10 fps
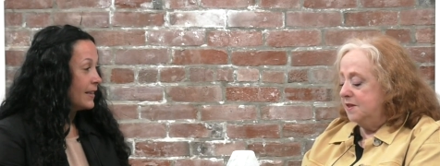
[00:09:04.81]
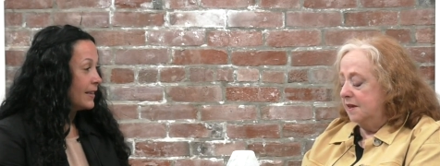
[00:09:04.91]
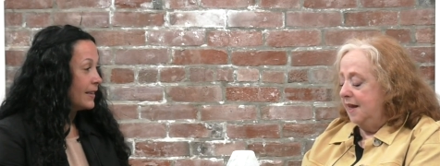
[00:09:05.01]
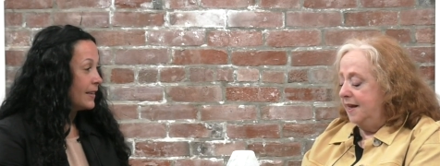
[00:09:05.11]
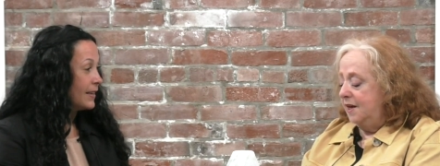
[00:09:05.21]
Speaker 1: a
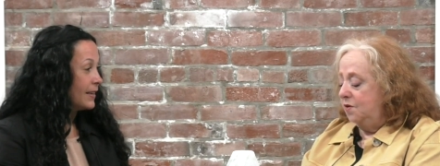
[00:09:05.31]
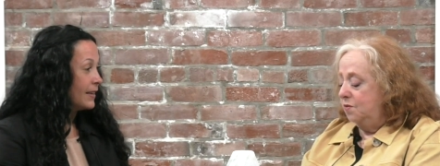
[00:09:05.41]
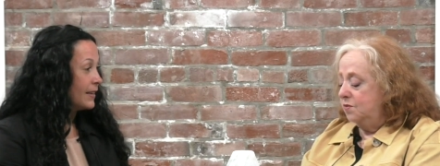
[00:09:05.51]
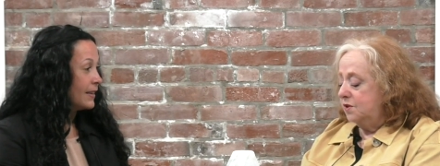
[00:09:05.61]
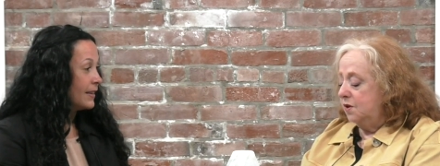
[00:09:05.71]
lady
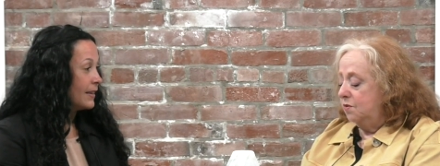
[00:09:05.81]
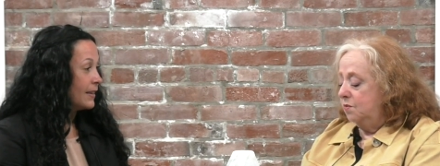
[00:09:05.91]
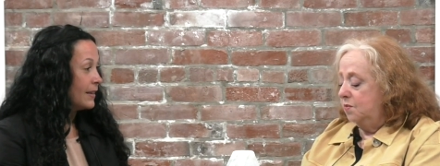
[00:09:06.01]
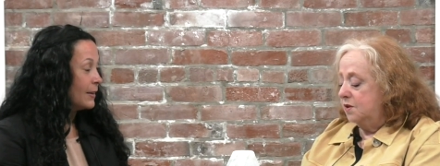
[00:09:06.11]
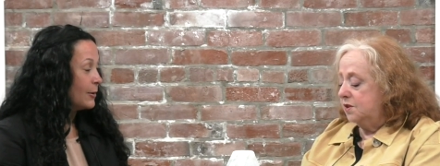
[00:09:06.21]
who's who
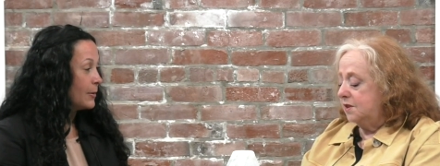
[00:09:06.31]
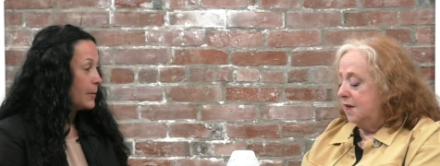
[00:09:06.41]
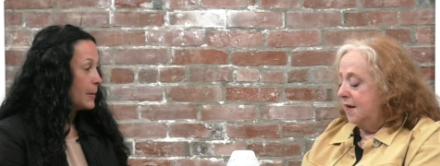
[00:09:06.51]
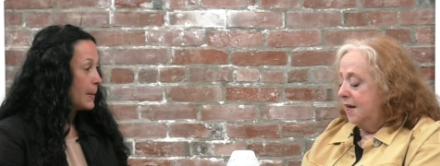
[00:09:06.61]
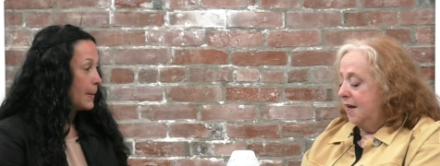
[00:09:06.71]
was
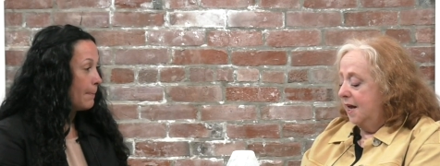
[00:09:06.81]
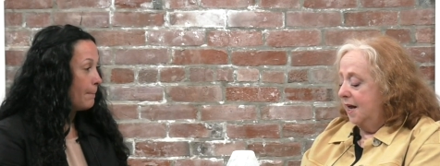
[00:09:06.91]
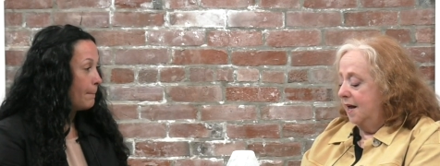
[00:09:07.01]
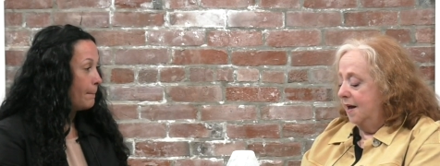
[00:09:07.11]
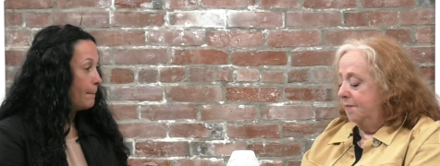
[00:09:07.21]

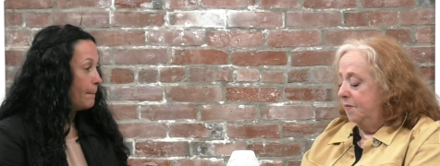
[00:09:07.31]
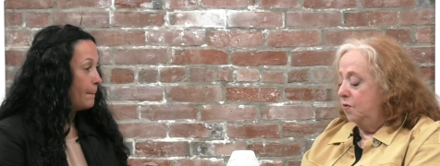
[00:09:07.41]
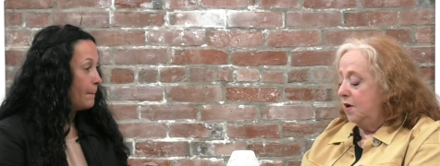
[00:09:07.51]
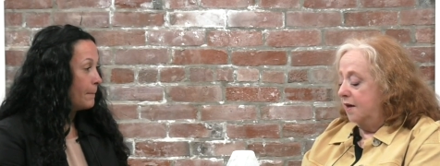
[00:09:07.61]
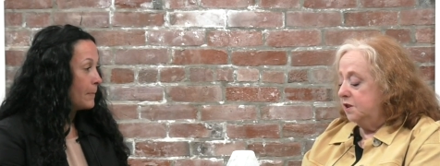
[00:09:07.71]
um,
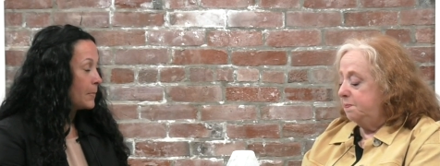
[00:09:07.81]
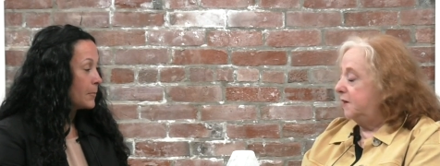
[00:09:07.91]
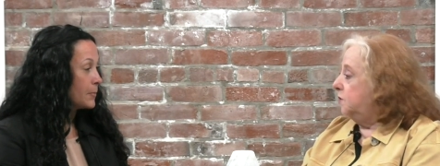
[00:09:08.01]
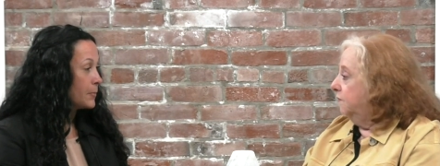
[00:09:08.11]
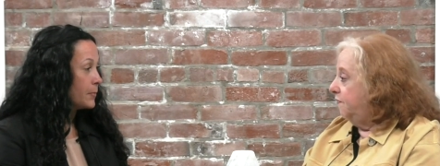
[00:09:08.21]
who got
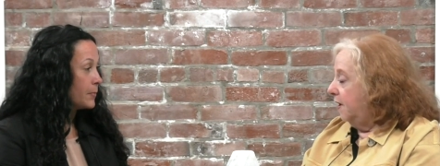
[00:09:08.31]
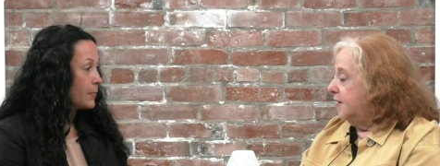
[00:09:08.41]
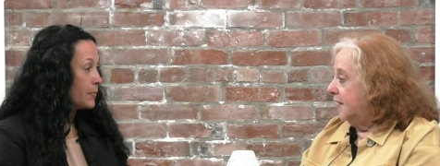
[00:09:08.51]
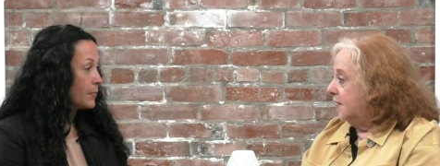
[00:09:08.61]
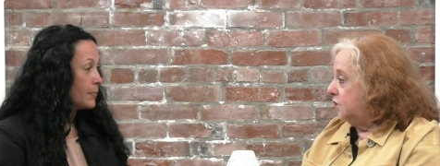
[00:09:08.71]
special
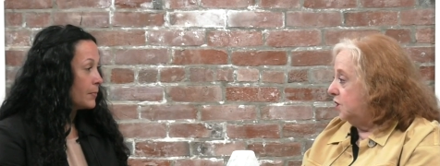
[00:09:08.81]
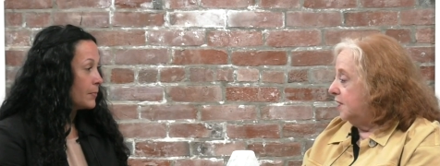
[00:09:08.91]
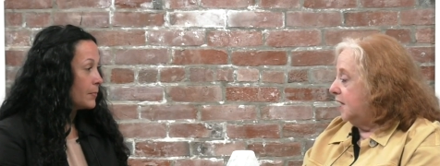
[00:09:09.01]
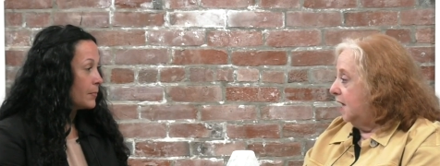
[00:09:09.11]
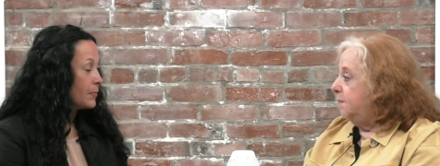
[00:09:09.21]
funding, and
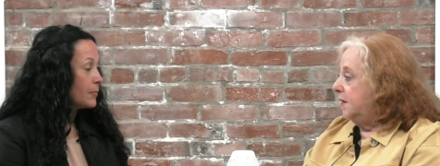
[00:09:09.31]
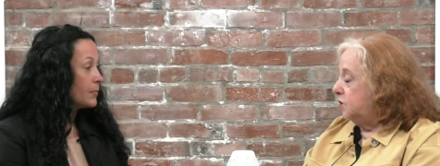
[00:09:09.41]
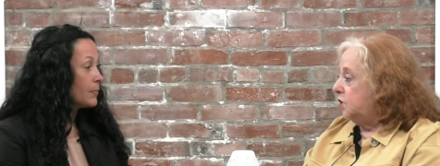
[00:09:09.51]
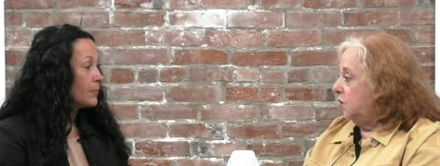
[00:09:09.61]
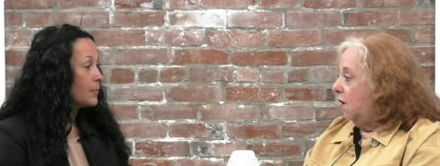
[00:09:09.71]
she came in.
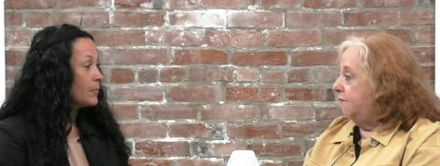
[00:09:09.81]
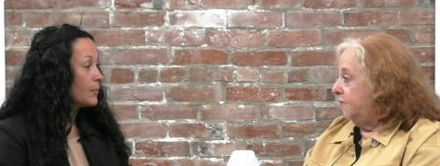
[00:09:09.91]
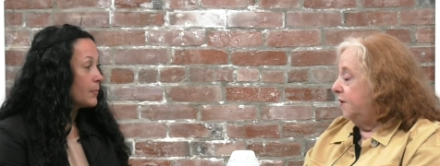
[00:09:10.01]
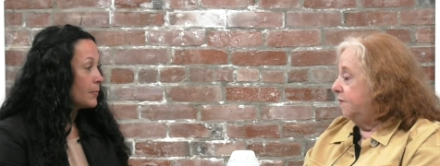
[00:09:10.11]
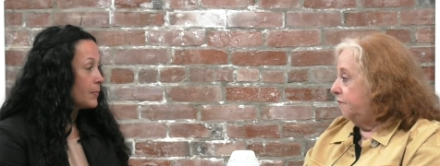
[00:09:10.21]
She
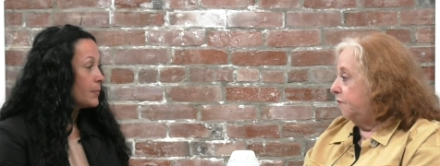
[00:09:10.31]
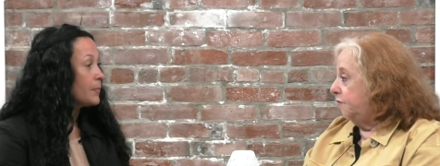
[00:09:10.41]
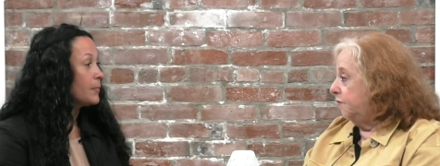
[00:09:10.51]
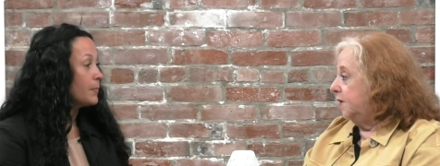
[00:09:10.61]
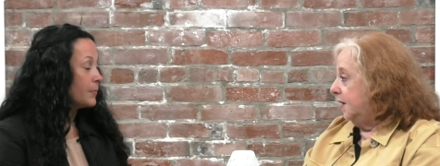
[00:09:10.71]
offered it for
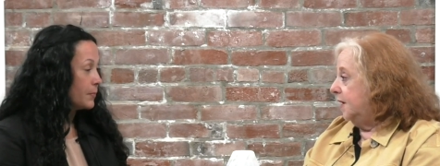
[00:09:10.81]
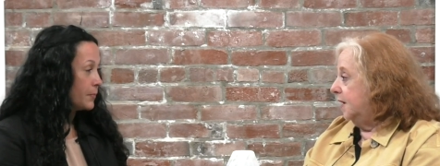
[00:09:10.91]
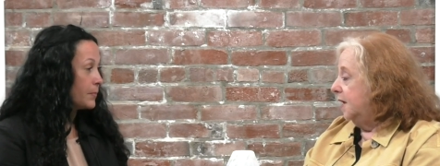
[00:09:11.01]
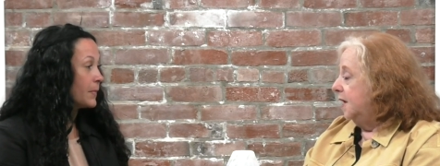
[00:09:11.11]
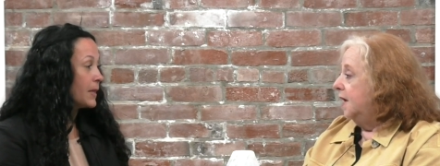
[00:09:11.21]
free.
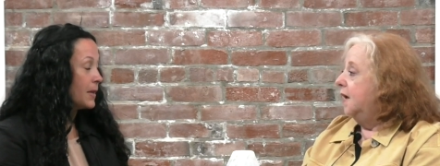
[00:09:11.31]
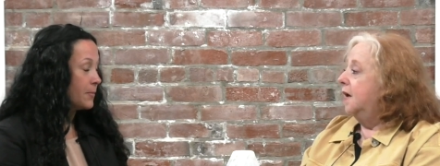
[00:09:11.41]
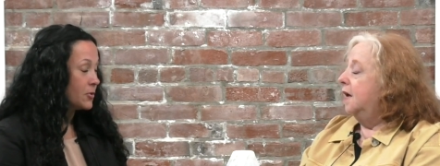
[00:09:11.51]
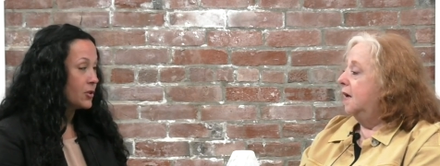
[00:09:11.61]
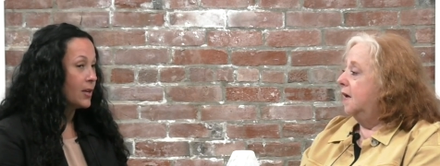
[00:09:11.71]
Speaker 2: Mm-hmm.
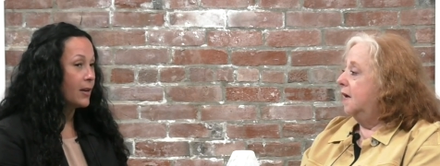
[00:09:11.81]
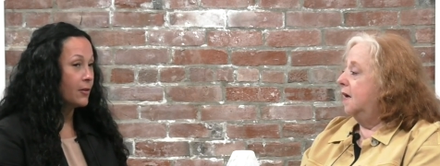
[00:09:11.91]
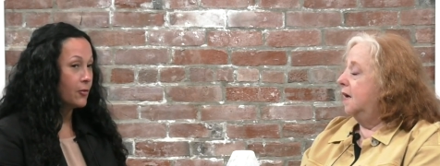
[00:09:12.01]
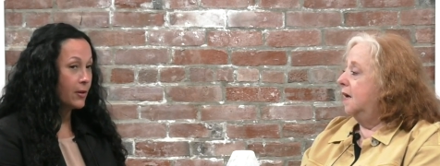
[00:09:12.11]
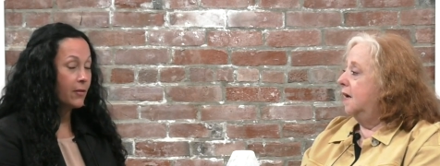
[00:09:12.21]
Yep, she had
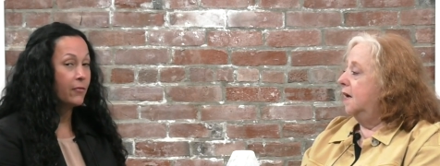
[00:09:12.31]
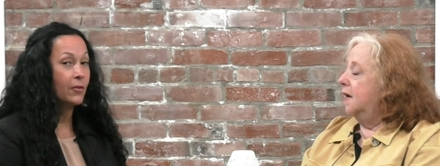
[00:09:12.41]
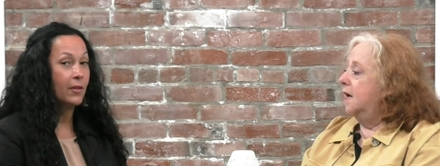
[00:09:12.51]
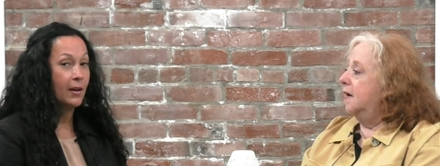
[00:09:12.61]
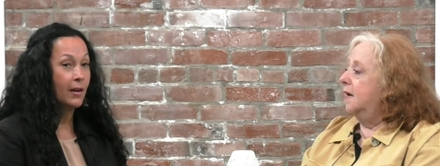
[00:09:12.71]
a grant
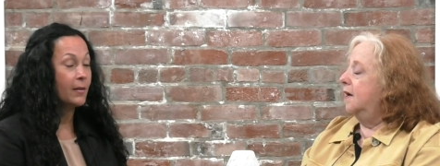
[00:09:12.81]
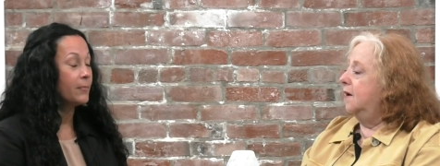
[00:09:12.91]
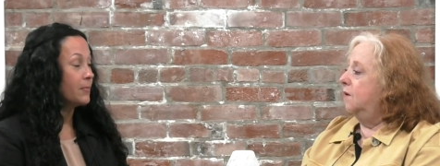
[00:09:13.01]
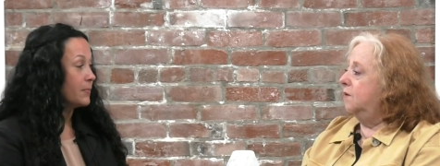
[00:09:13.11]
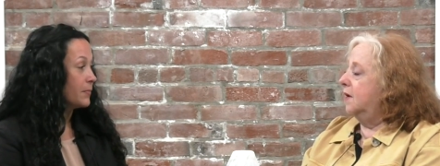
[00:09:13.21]
for that.
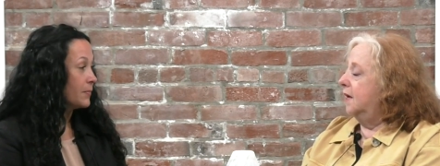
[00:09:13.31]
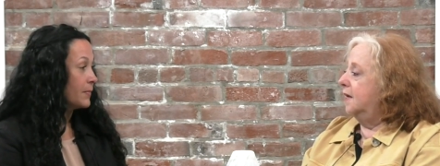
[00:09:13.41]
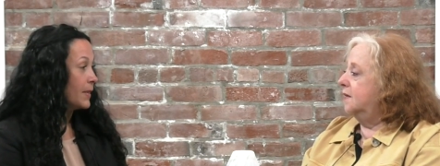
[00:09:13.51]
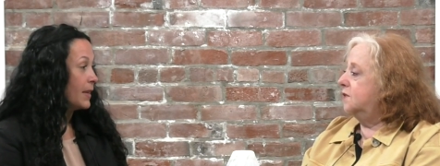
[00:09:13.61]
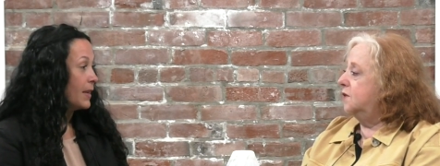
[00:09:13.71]

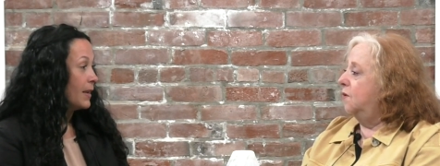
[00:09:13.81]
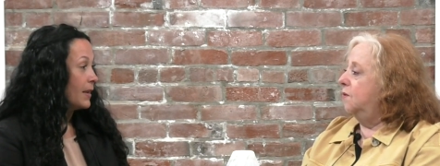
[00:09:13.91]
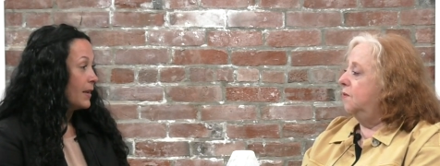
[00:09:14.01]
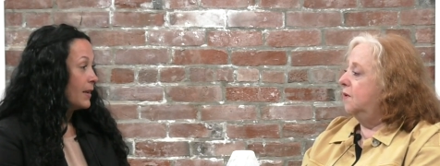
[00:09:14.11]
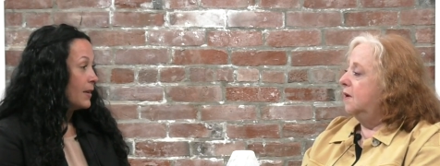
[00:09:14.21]
Okay,
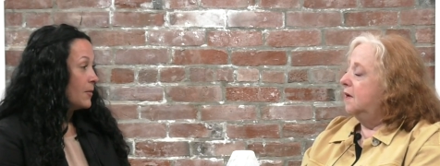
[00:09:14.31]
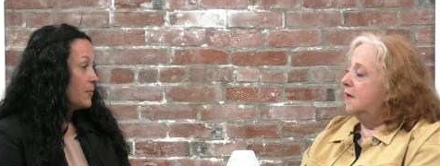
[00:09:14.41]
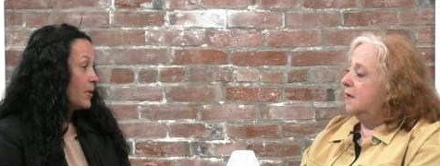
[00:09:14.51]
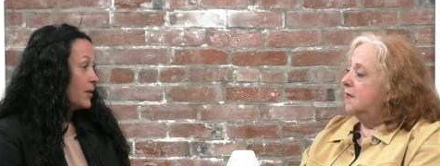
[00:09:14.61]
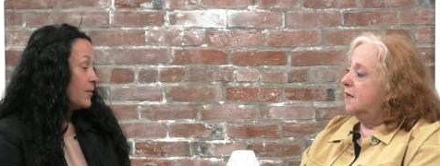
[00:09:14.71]
so.
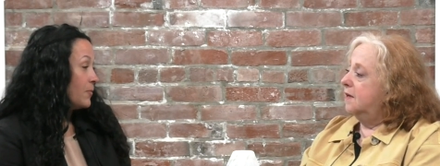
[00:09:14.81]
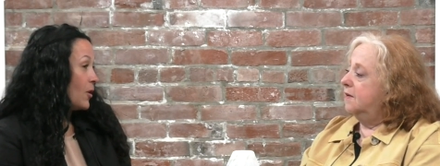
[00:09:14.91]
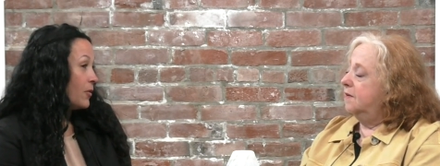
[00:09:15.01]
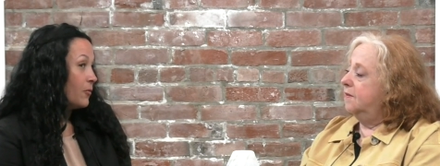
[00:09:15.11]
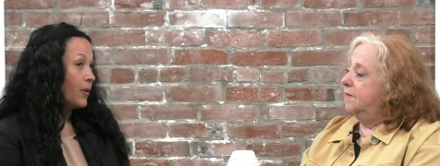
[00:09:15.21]
But
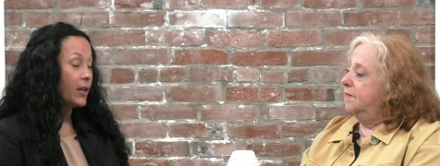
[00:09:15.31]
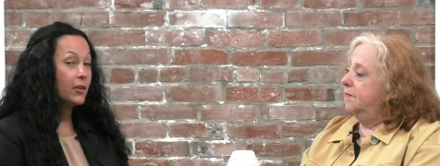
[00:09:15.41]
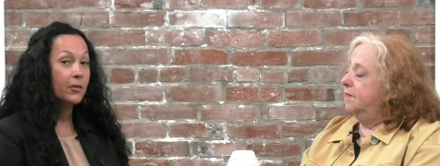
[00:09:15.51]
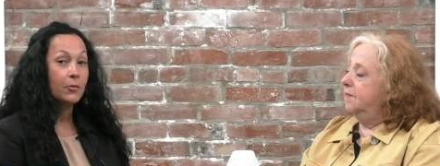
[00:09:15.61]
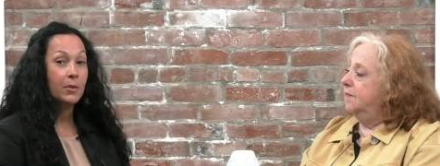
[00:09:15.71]
on the
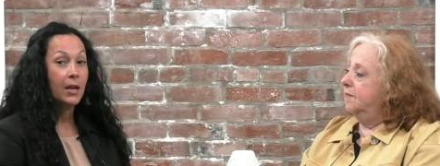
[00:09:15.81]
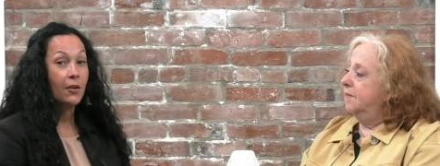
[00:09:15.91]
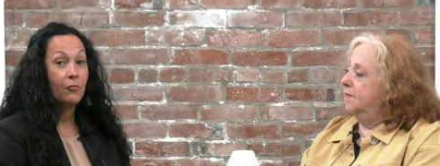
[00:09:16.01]
regular, we have